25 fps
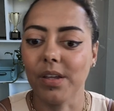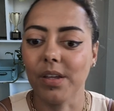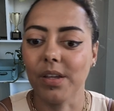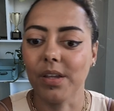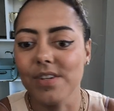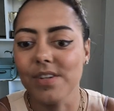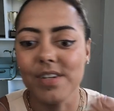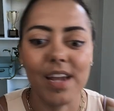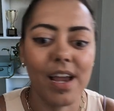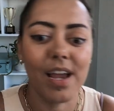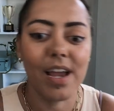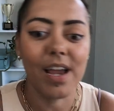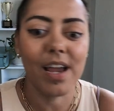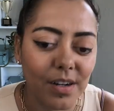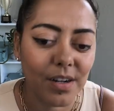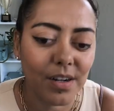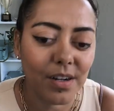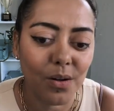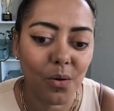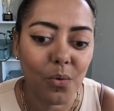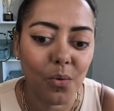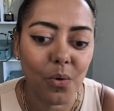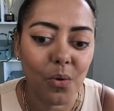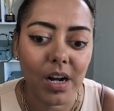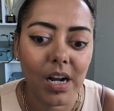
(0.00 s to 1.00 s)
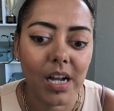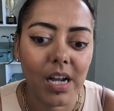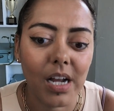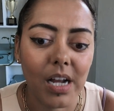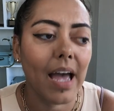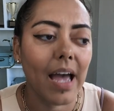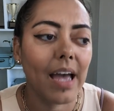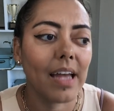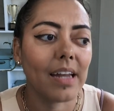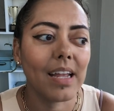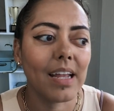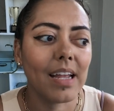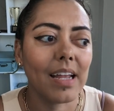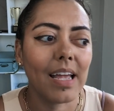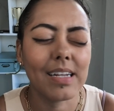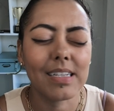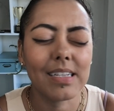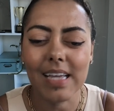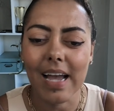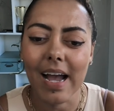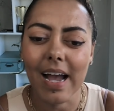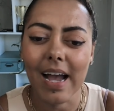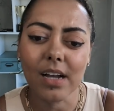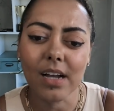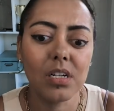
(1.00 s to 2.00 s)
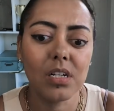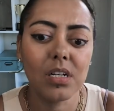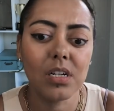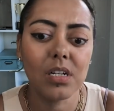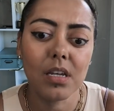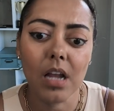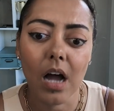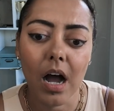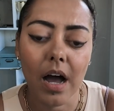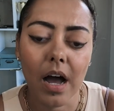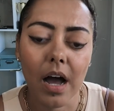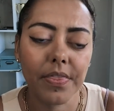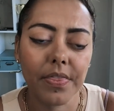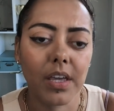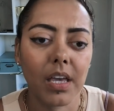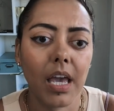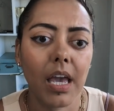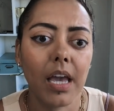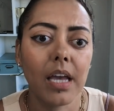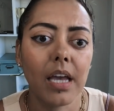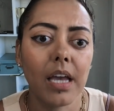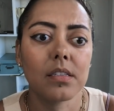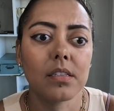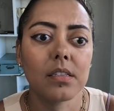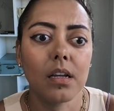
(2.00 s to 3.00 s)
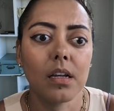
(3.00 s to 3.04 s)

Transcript: You're never going to work again. And it's actually not the case.